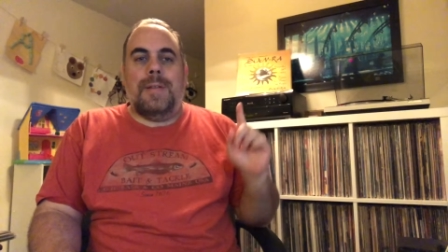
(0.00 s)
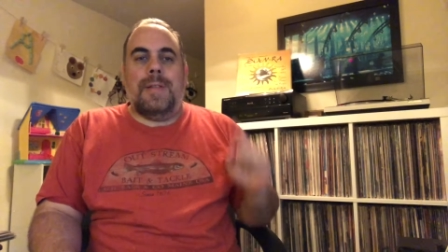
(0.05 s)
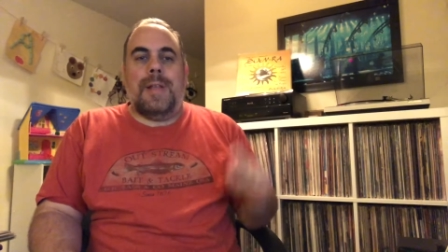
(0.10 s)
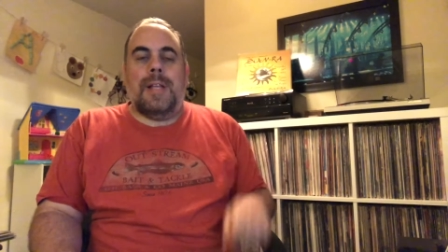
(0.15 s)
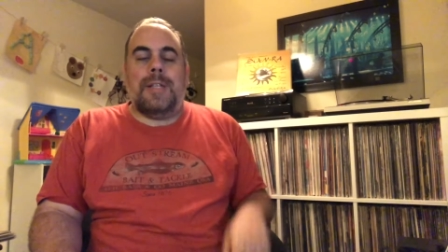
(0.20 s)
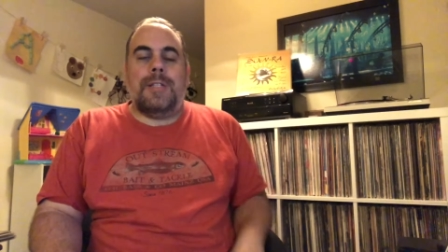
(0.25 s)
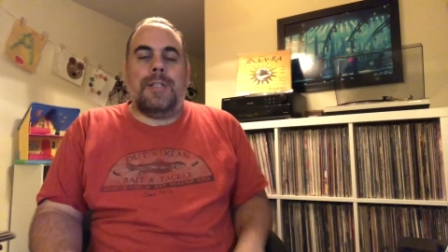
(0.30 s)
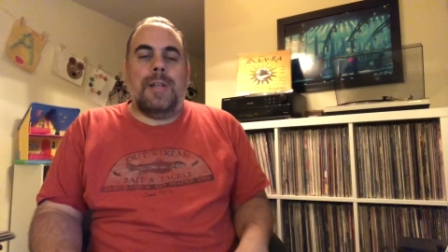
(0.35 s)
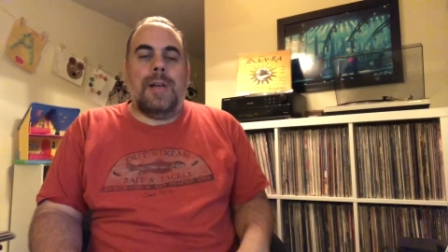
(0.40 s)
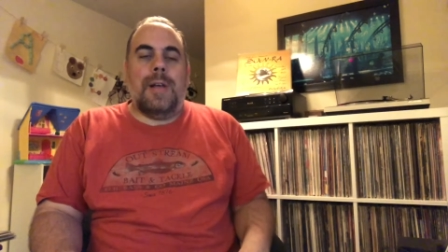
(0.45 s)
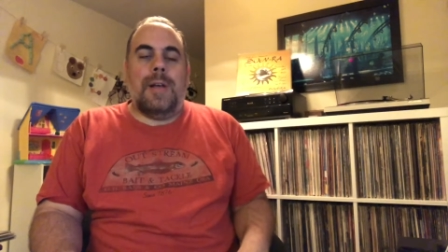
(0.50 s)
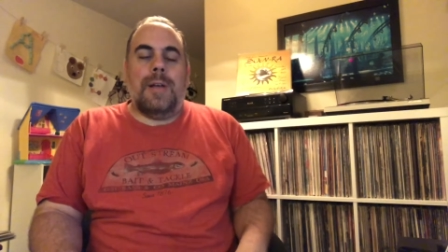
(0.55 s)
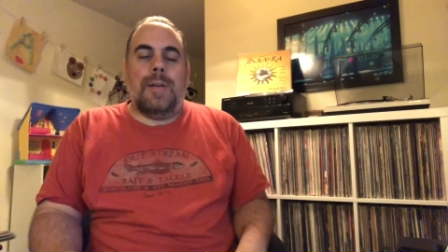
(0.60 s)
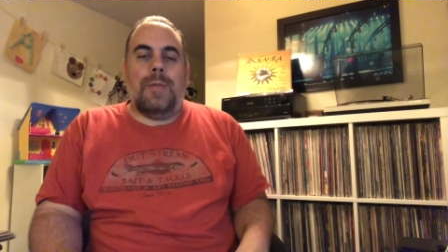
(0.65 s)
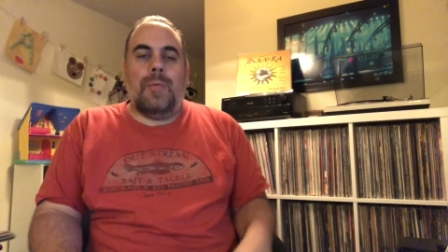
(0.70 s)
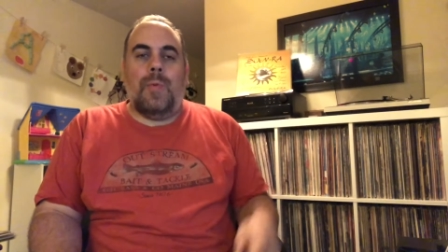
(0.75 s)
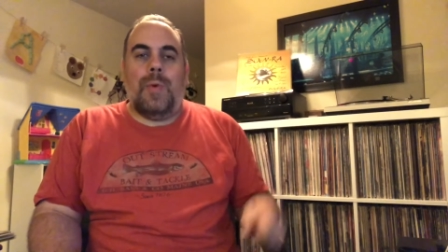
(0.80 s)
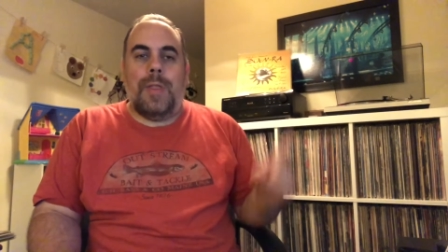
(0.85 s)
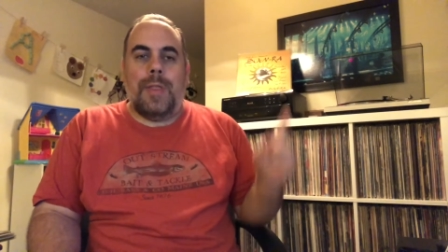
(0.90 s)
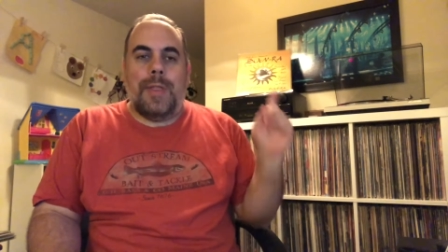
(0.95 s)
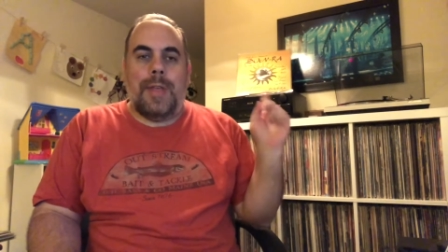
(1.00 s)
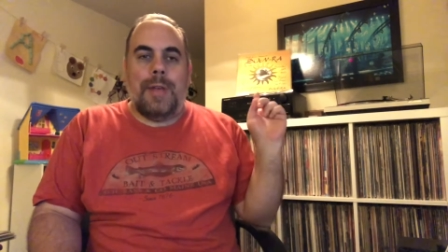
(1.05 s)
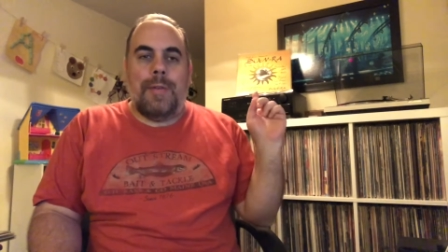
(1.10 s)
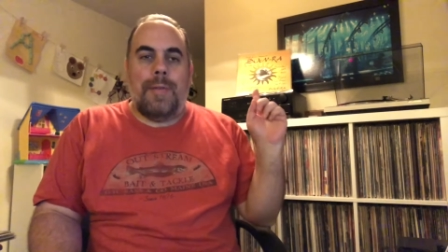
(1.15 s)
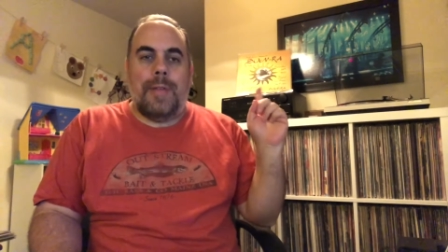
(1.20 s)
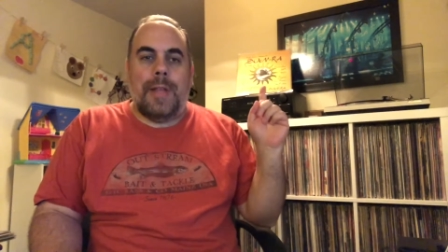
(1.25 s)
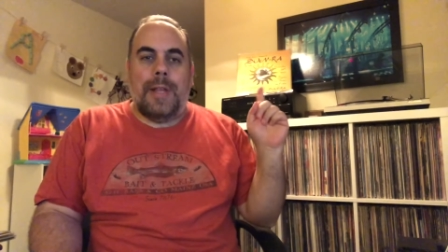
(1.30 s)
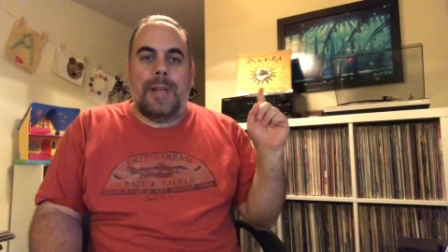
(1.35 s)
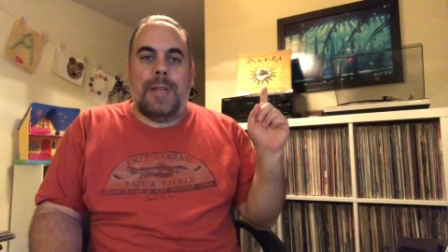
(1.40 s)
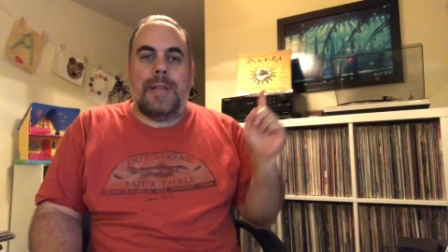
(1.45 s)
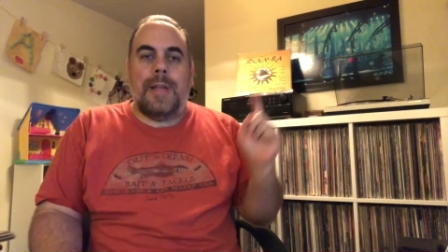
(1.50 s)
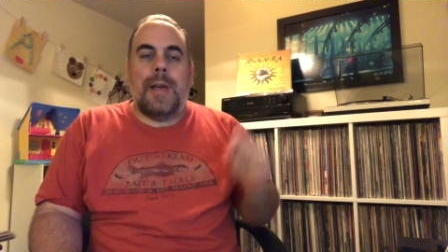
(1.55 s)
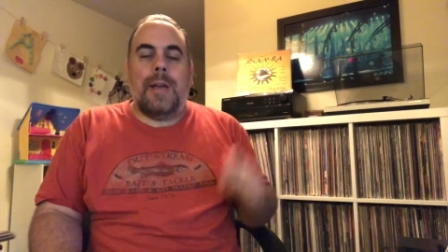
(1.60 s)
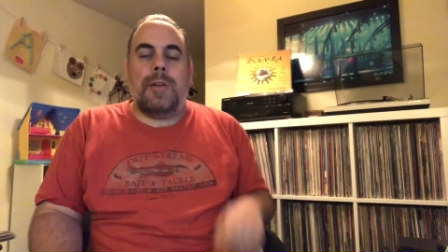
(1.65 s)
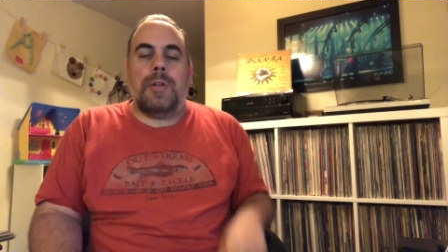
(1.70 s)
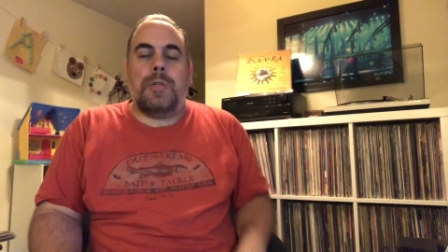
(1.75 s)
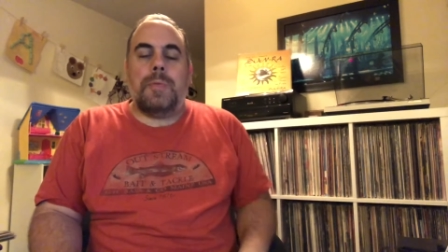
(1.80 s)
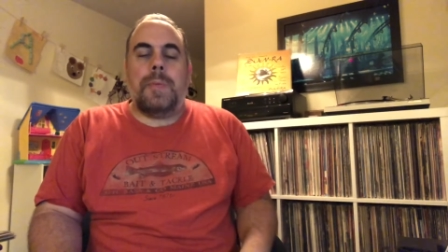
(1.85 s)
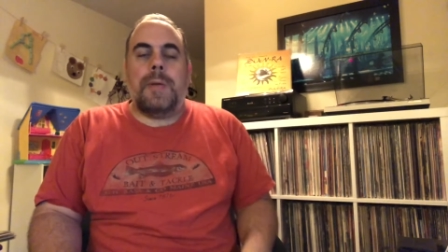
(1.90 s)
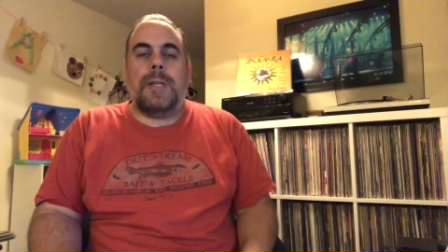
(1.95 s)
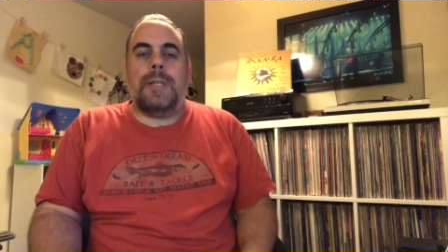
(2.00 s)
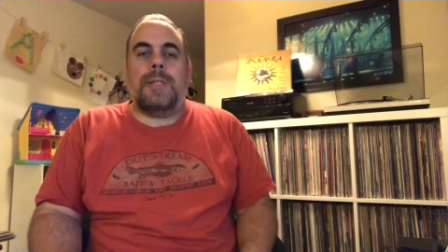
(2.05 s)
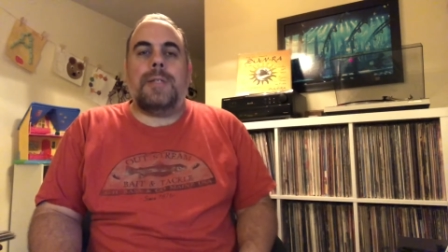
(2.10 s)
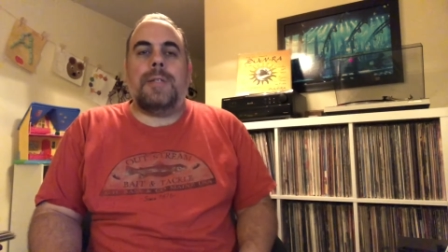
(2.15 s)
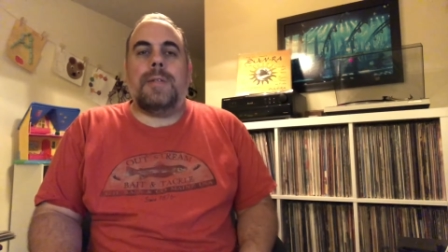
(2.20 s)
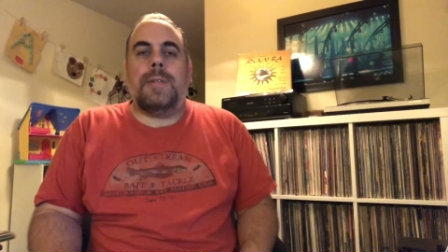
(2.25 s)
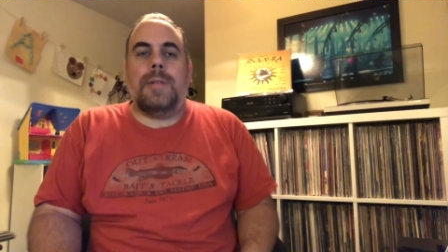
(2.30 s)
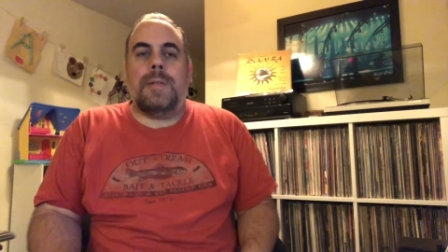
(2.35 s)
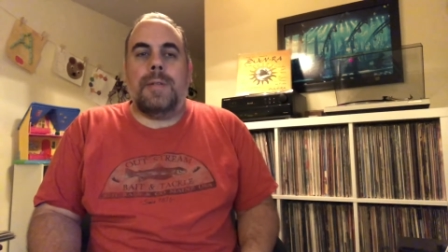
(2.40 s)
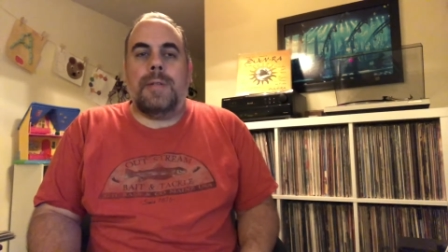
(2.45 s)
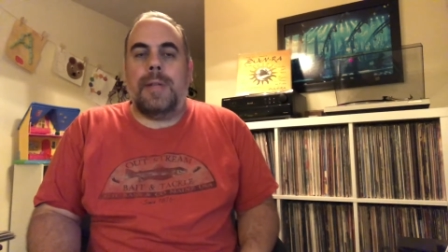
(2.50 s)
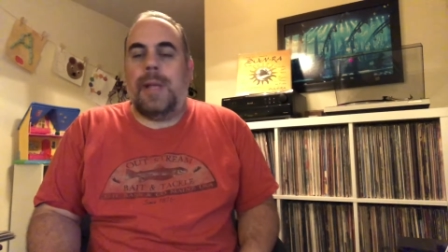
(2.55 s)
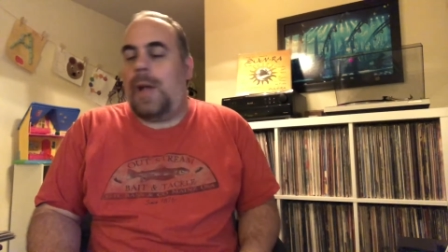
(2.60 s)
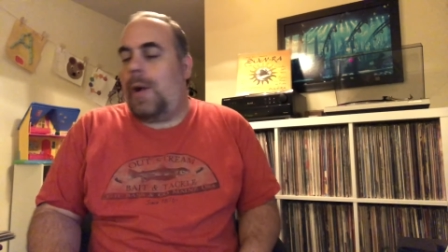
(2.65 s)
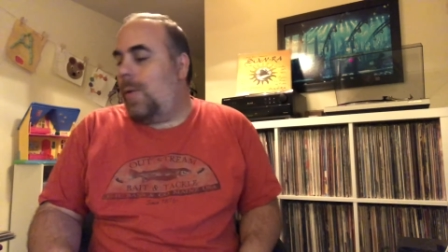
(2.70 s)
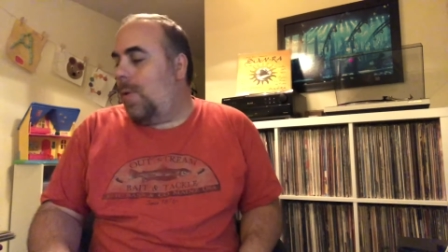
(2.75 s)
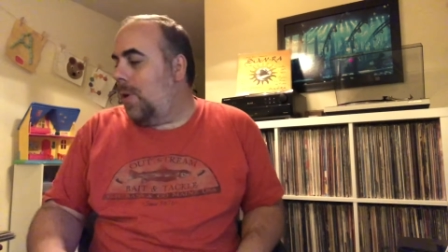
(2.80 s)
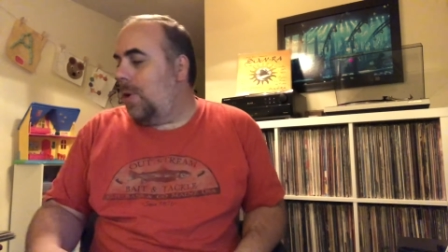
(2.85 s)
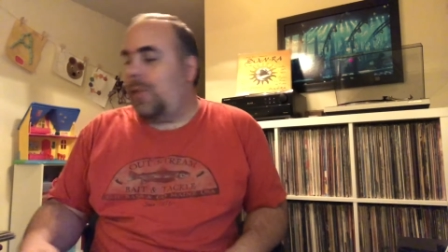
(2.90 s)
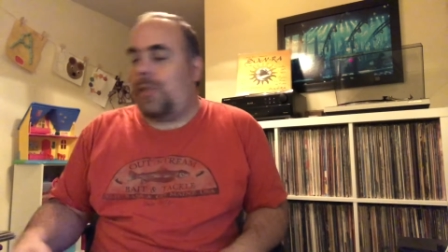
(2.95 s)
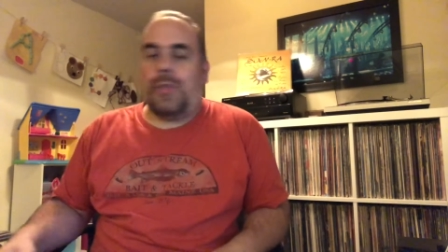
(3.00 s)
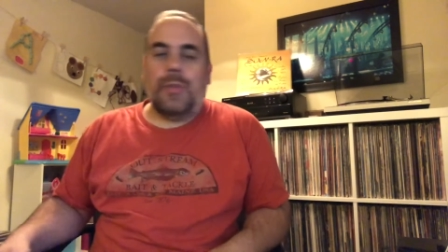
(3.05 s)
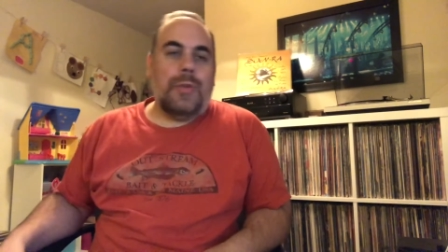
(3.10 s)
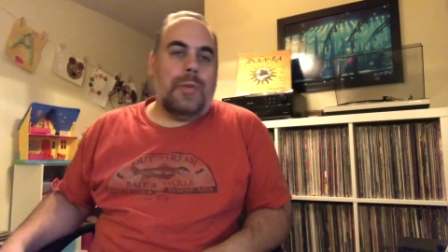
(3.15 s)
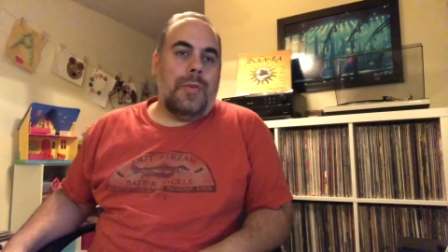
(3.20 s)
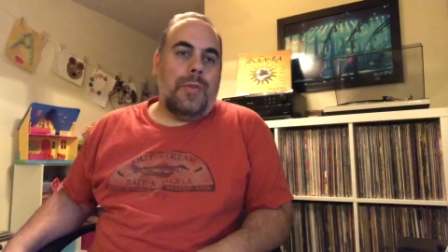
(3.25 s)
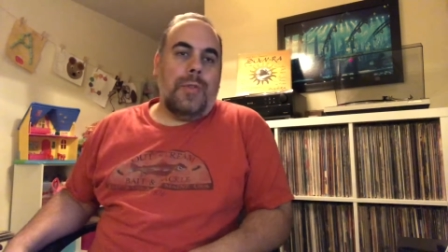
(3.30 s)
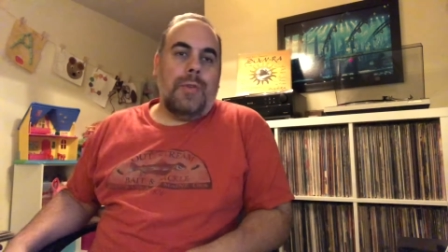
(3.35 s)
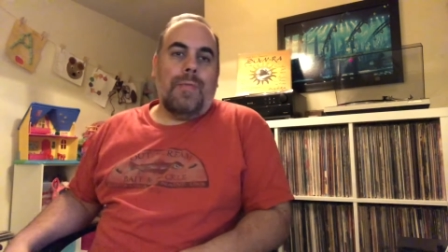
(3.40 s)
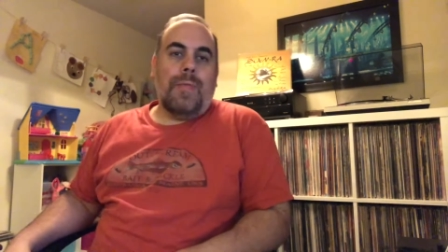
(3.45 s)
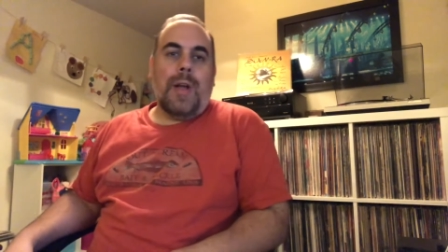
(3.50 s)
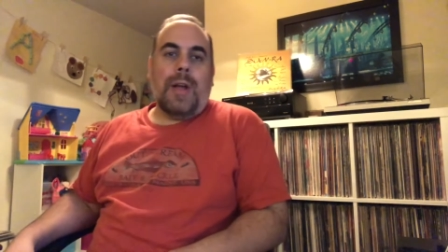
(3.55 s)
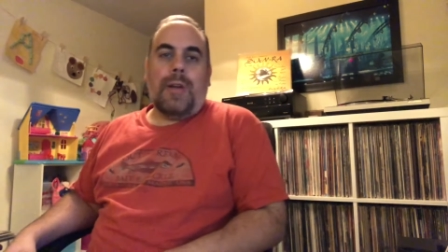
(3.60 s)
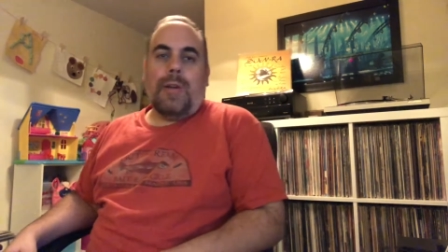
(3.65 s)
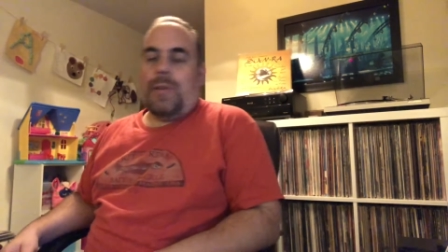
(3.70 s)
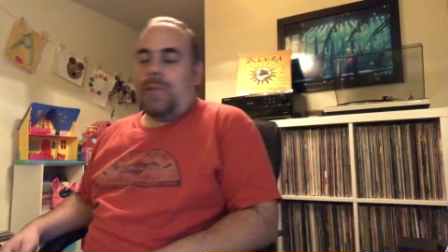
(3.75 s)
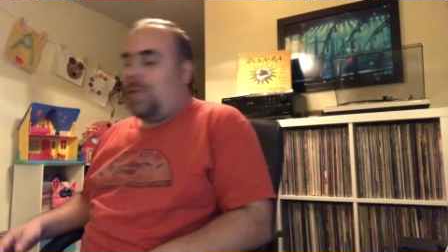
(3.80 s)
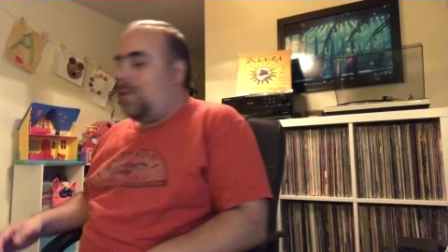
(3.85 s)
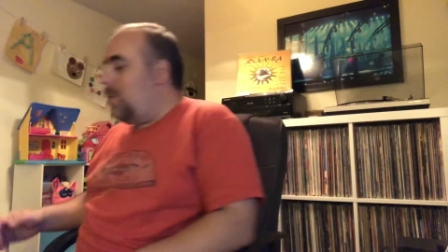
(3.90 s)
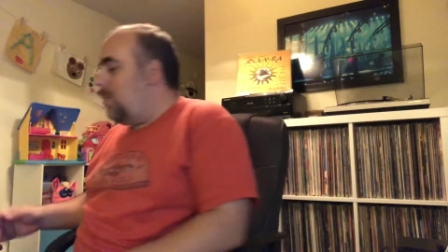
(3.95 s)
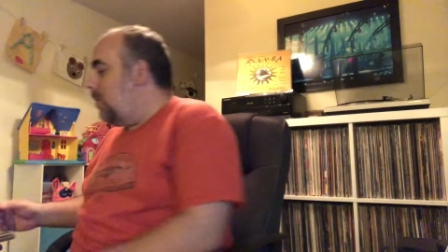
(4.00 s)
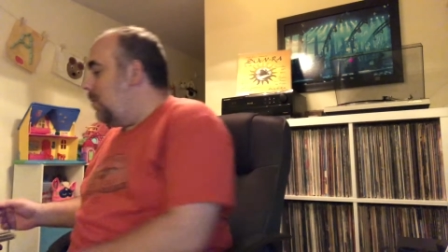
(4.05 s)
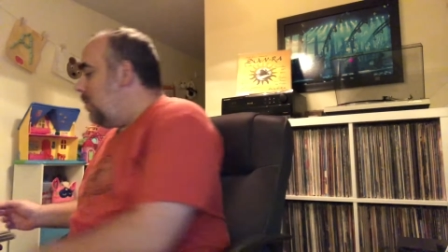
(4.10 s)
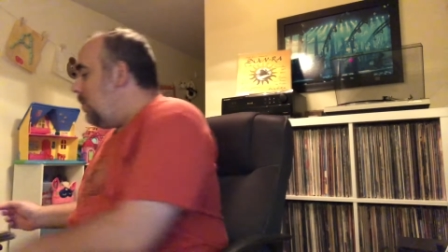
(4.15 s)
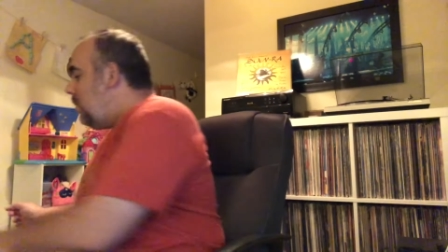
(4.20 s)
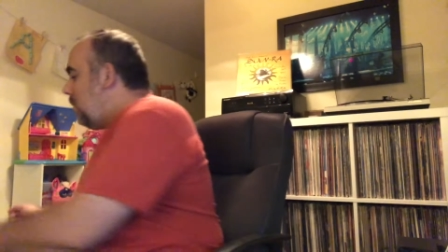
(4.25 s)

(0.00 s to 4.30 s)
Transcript: that's uh, one thing related to outer space. Now on to the records.